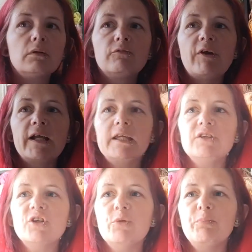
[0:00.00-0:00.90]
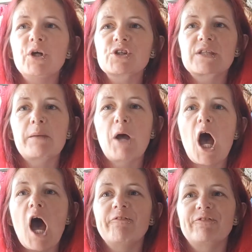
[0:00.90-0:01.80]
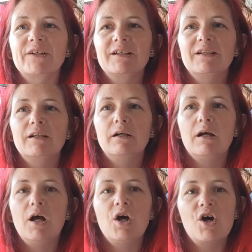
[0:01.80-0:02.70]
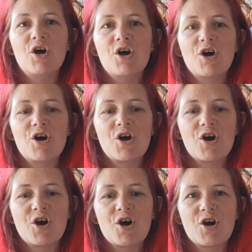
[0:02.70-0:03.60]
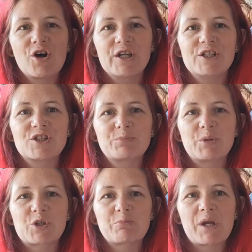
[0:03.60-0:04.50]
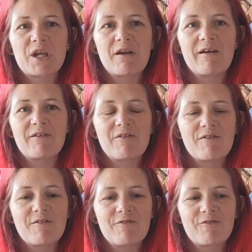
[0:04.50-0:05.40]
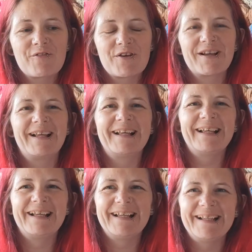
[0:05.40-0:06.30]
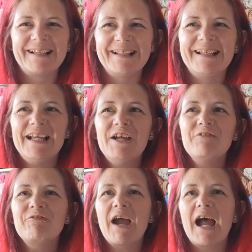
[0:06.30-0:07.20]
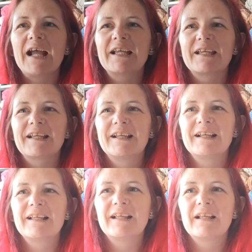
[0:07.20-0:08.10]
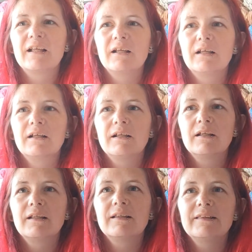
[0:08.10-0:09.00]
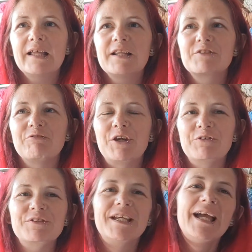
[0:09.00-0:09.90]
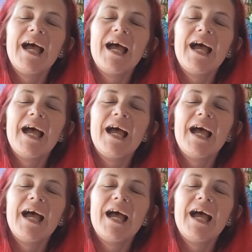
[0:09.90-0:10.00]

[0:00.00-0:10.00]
Frankie, don't push them off! Oh, he just pushed my yarn off. Frank, that is rude.